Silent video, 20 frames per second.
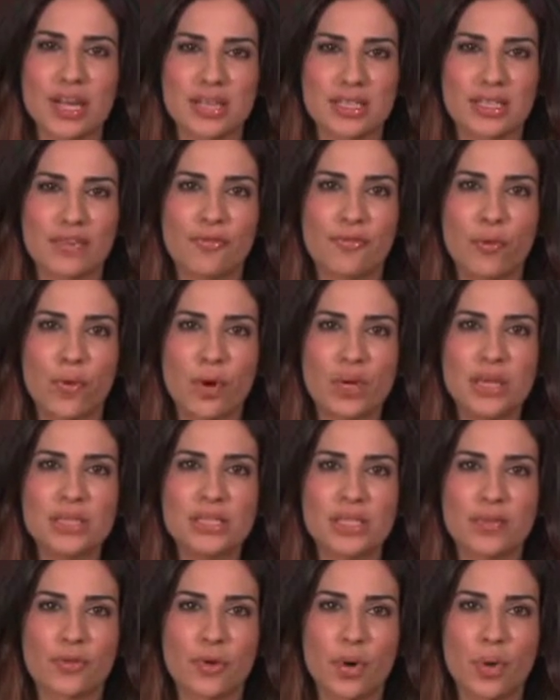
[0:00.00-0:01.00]
as the voice
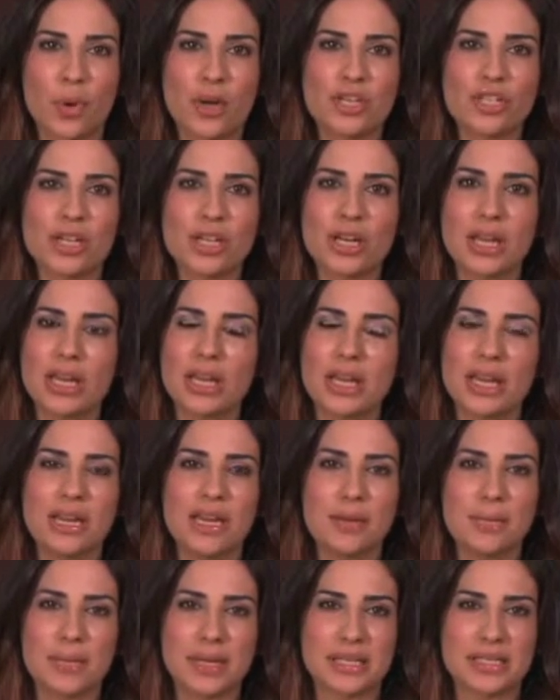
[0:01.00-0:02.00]
of
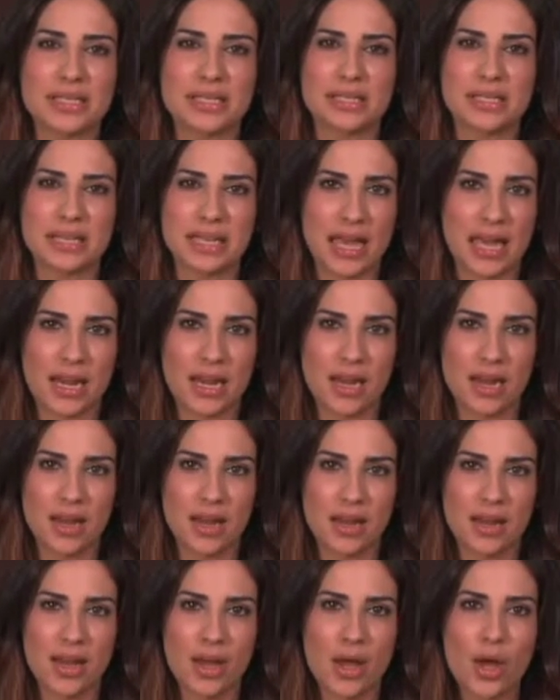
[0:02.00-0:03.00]
Croatian-Canadian business in Canada.
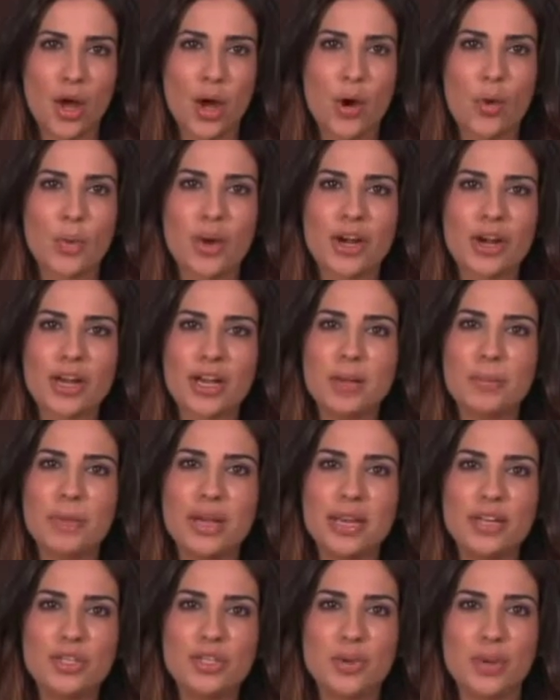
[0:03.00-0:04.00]
We are
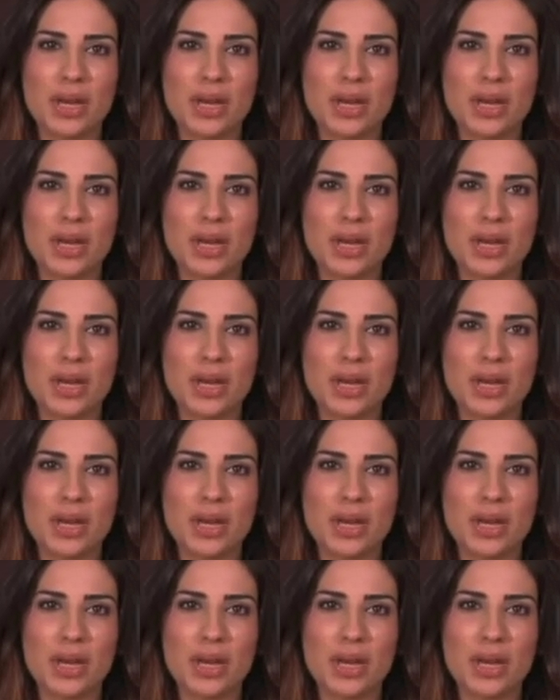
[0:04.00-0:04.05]
committed to